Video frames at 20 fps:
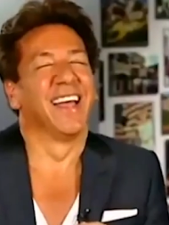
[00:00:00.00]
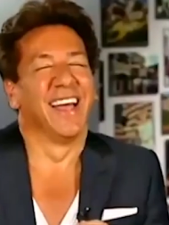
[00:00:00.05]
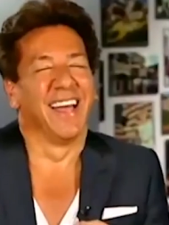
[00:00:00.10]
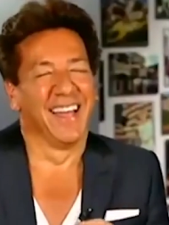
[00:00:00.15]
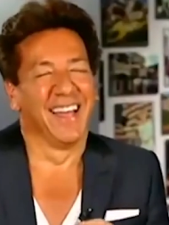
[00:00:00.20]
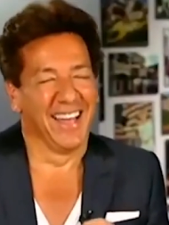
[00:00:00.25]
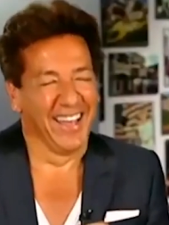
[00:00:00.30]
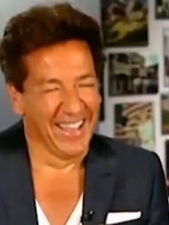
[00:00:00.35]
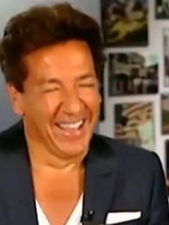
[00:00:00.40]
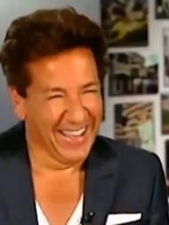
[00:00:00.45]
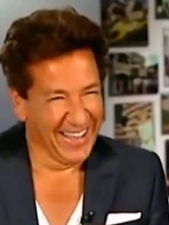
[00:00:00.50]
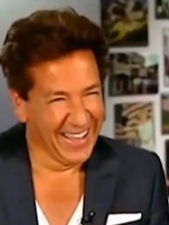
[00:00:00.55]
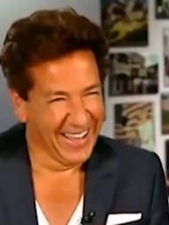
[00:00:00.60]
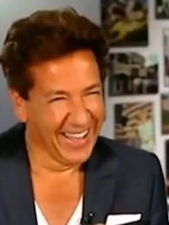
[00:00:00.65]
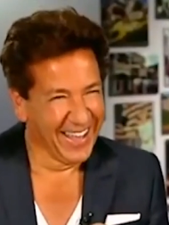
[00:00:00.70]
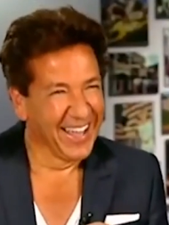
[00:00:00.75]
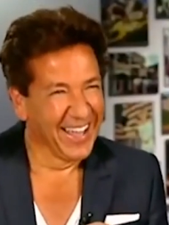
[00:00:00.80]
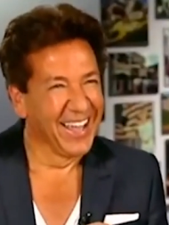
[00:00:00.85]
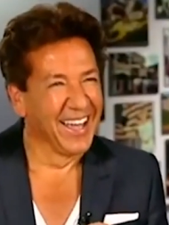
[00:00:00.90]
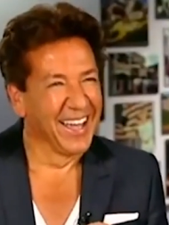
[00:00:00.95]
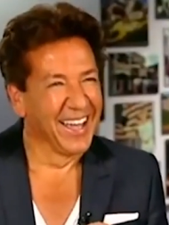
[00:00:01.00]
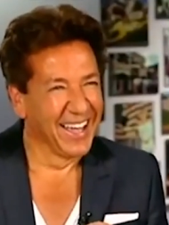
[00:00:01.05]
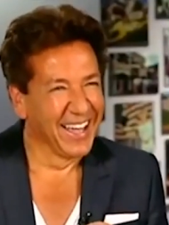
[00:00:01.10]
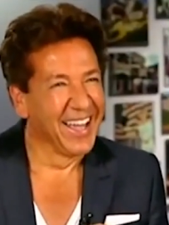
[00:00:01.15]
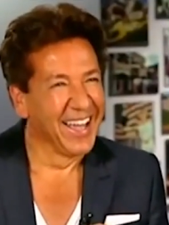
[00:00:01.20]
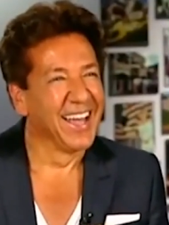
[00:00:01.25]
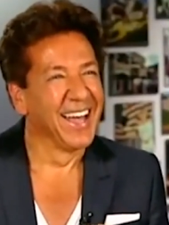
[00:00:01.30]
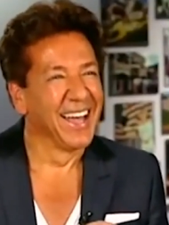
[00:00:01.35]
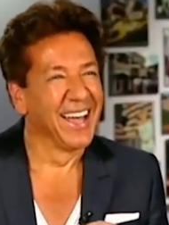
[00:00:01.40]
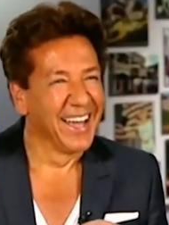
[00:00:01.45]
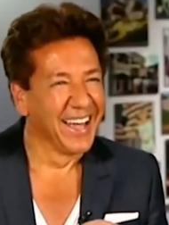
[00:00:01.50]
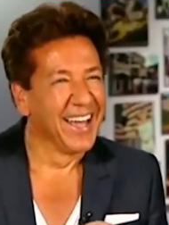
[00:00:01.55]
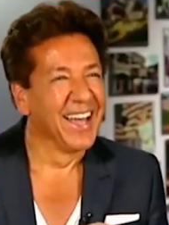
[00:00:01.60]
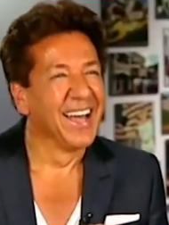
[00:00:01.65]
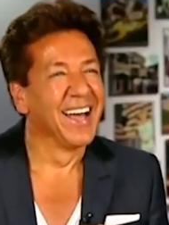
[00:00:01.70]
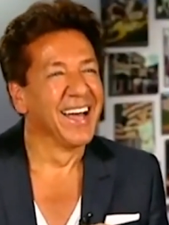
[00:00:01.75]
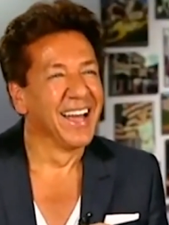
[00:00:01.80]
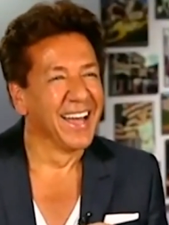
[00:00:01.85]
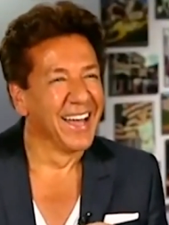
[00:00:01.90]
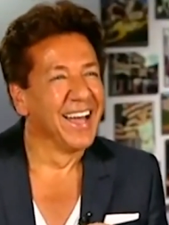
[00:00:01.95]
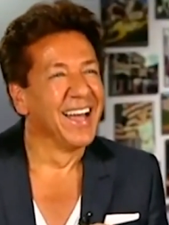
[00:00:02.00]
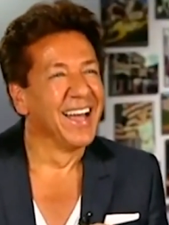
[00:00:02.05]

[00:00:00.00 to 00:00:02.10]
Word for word: stumbled coming up. Spoiler